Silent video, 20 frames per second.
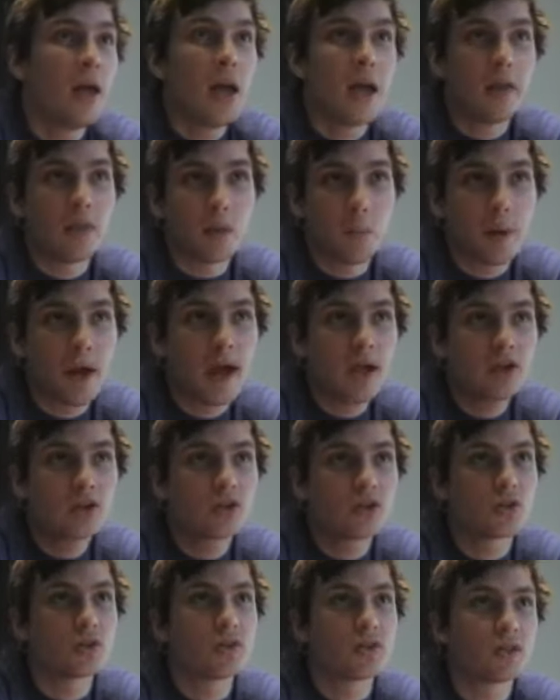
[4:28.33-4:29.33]
In the
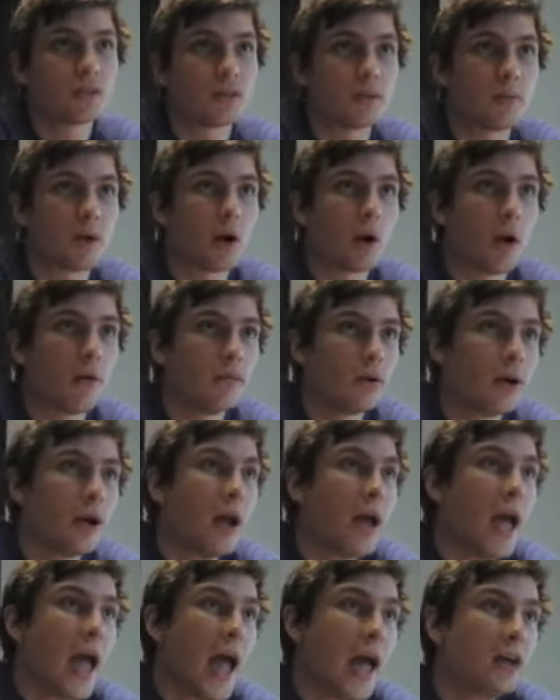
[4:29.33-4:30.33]
pasture system, however,
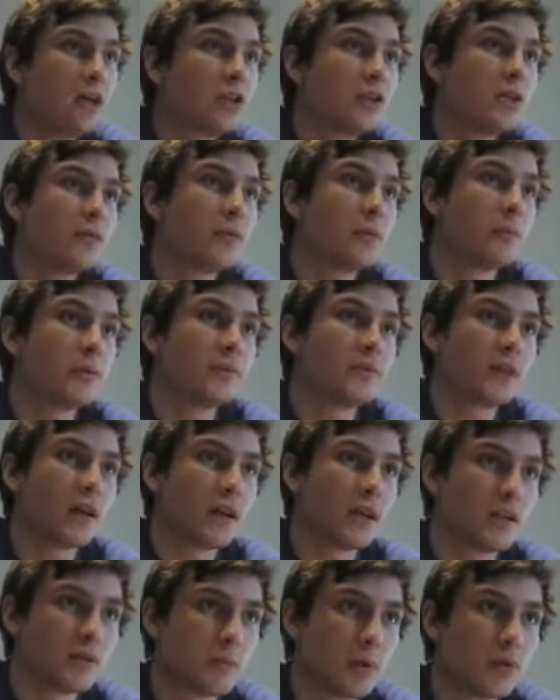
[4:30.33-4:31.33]
energy from the
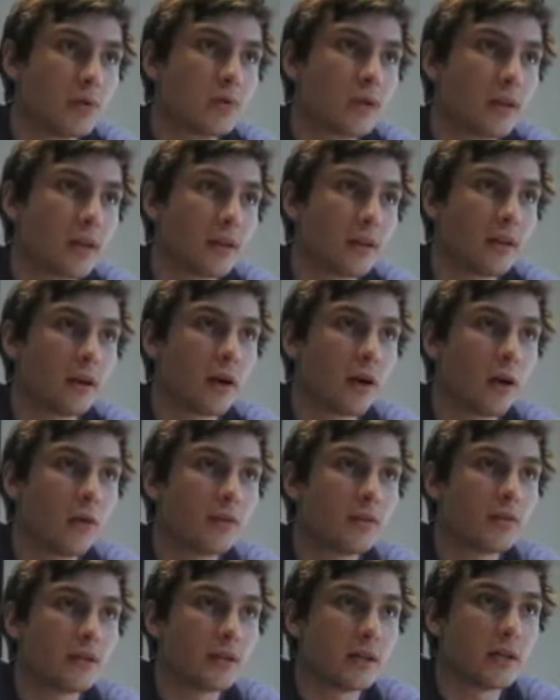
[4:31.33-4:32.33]
sun is most likely
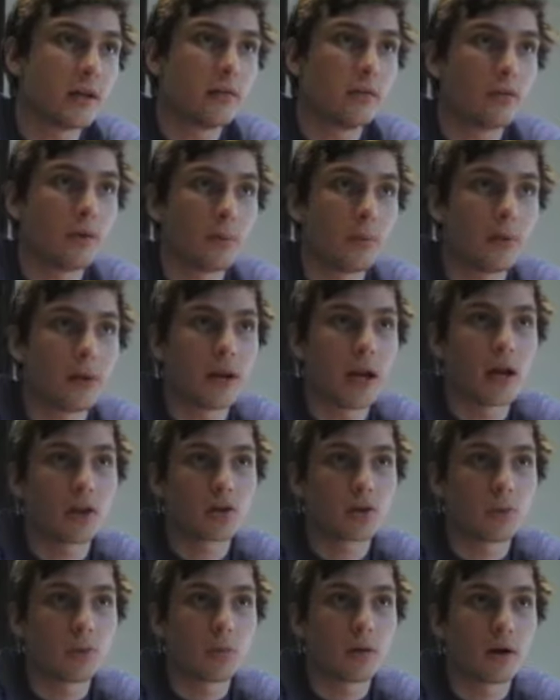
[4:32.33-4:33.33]
harvested from the
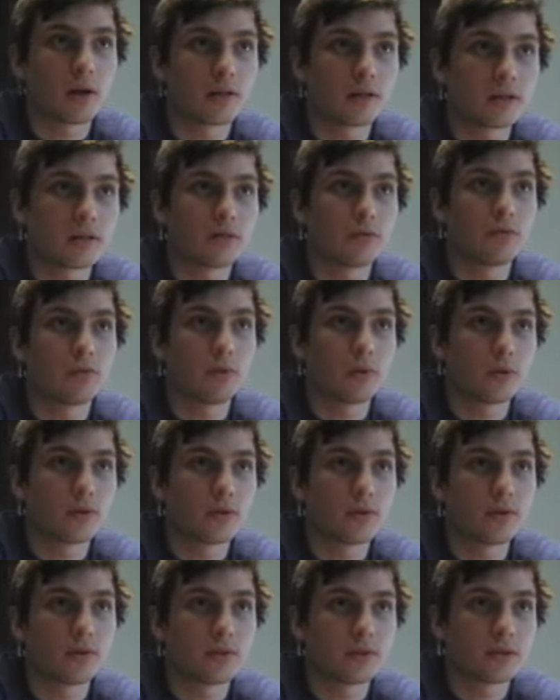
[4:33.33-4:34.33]
natural process of
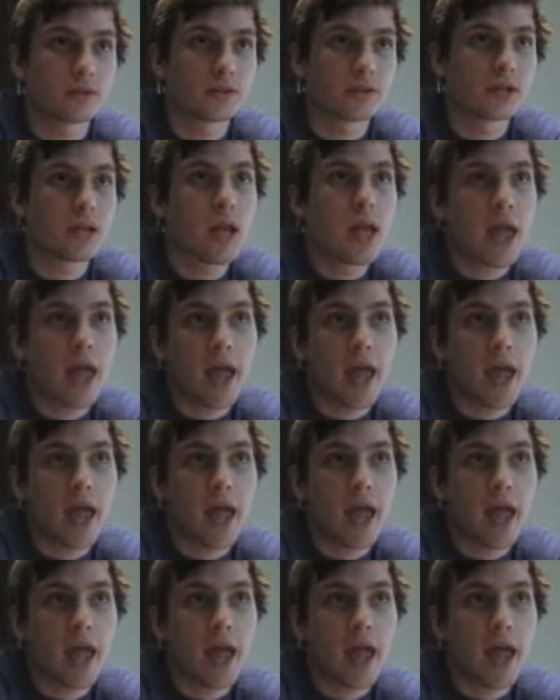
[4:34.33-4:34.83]
photosynthesis,